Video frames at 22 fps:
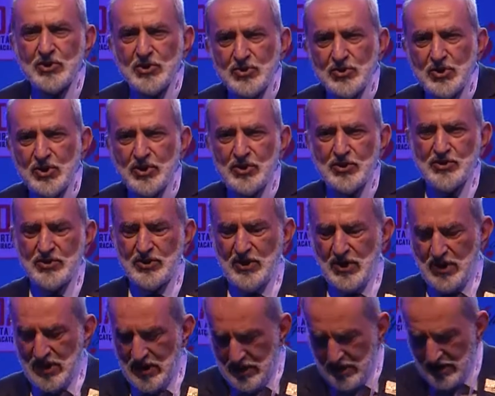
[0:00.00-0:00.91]
research
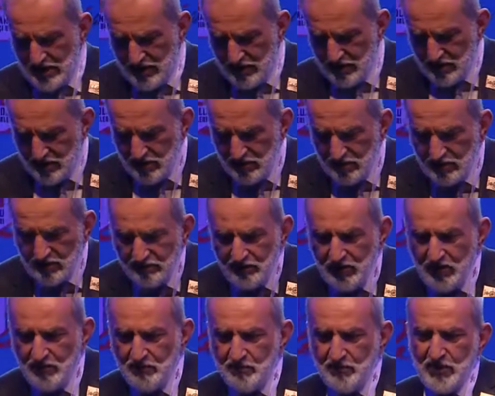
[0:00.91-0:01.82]
and in the
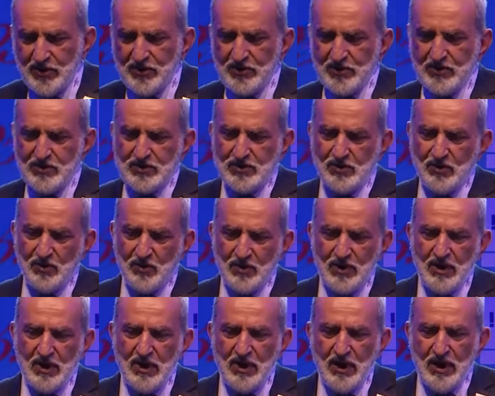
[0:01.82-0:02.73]
development and so on.